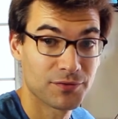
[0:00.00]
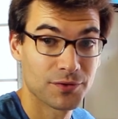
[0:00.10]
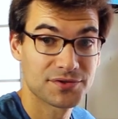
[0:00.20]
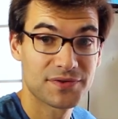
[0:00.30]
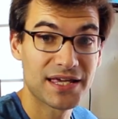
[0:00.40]

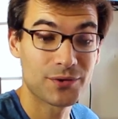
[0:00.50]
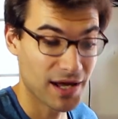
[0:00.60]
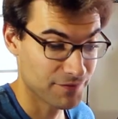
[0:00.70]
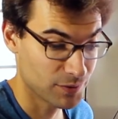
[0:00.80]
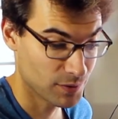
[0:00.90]
for. So thank you
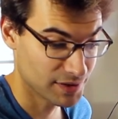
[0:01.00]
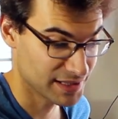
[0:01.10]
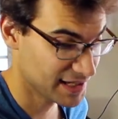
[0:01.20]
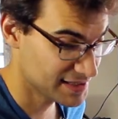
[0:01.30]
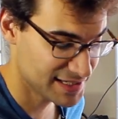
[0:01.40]
to everyone
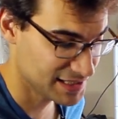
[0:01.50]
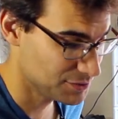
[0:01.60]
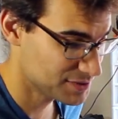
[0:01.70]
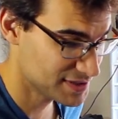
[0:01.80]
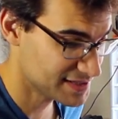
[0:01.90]
that
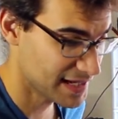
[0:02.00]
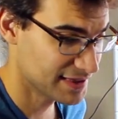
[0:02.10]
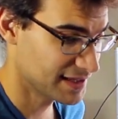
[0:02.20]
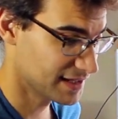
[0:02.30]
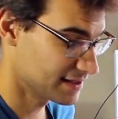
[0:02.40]
continues to
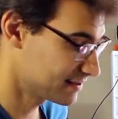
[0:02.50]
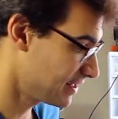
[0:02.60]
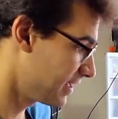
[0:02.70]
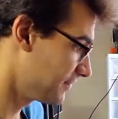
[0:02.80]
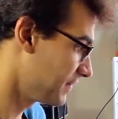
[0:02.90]
send things.
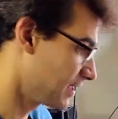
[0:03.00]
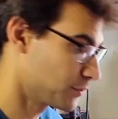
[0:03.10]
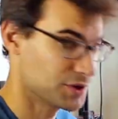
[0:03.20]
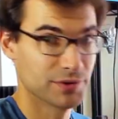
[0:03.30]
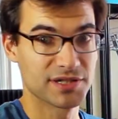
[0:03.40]
I feel like
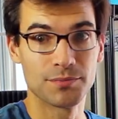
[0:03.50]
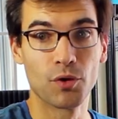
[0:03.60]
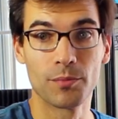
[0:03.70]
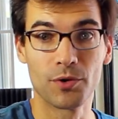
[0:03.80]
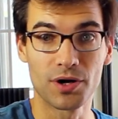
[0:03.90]
we're doing this
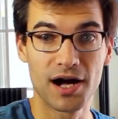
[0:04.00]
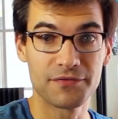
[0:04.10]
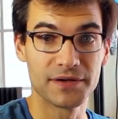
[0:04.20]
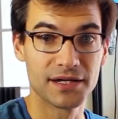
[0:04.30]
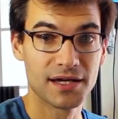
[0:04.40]
more and more
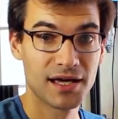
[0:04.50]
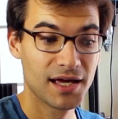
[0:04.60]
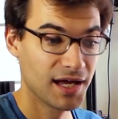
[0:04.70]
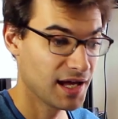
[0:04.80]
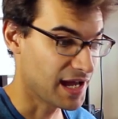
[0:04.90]
often.
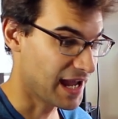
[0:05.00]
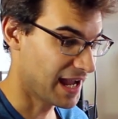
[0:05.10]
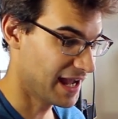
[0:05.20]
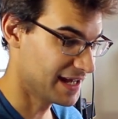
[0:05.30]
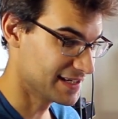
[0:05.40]

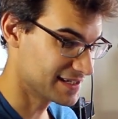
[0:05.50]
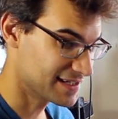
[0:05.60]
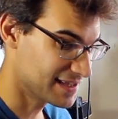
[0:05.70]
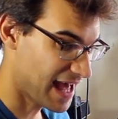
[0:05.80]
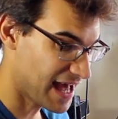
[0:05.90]
And
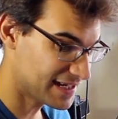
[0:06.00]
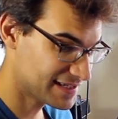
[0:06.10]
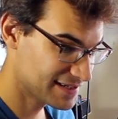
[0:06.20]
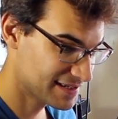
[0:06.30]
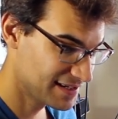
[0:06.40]
to
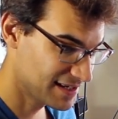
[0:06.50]
that,